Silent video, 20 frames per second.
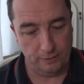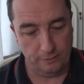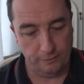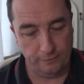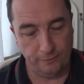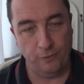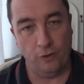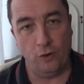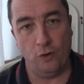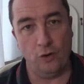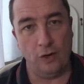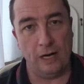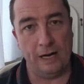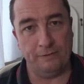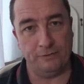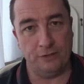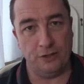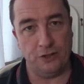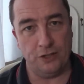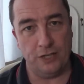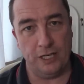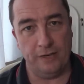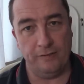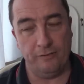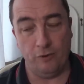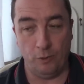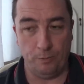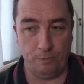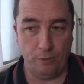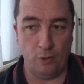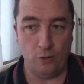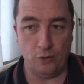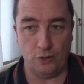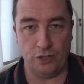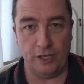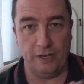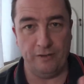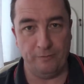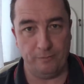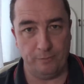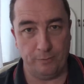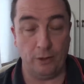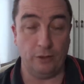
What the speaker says: 4 aftershave or post-shave